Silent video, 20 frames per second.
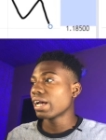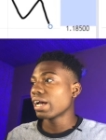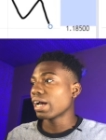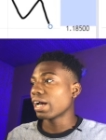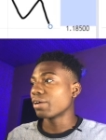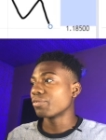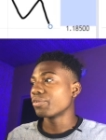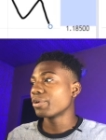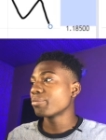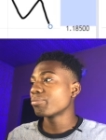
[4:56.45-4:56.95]

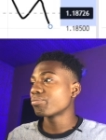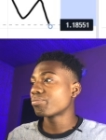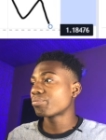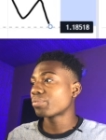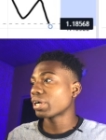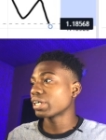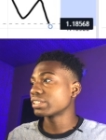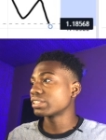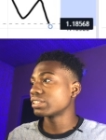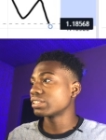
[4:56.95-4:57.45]
and when
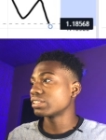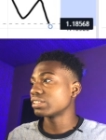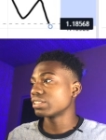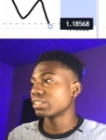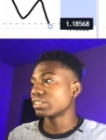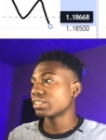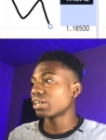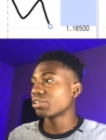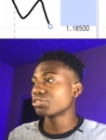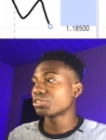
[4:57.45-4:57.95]
price is in a
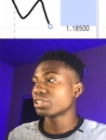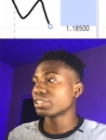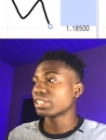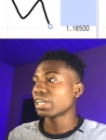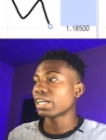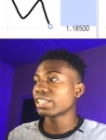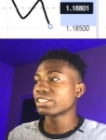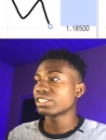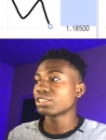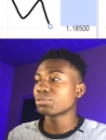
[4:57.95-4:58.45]
downtrend it
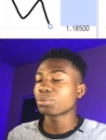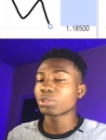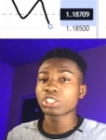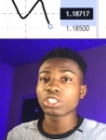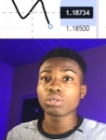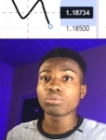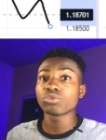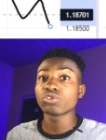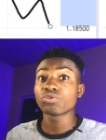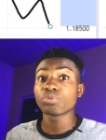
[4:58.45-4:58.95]
has this
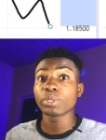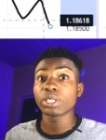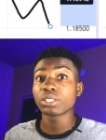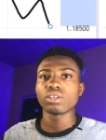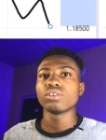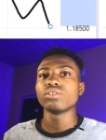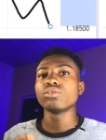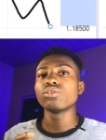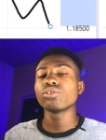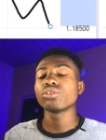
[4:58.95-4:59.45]
special movement
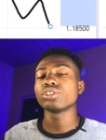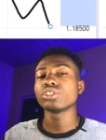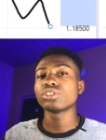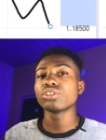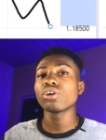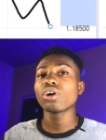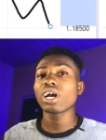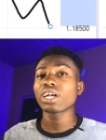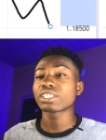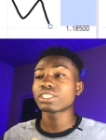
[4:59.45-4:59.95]
no it's
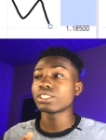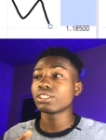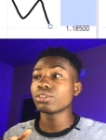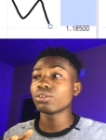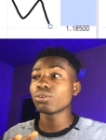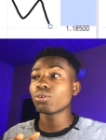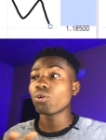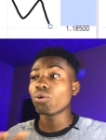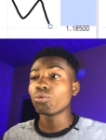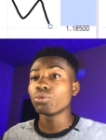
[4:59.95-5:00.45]
not actually
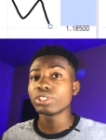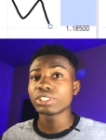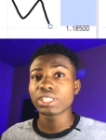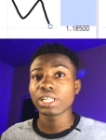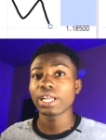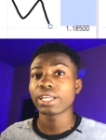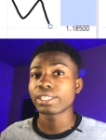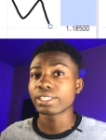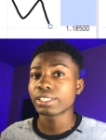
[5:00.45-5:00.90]
always like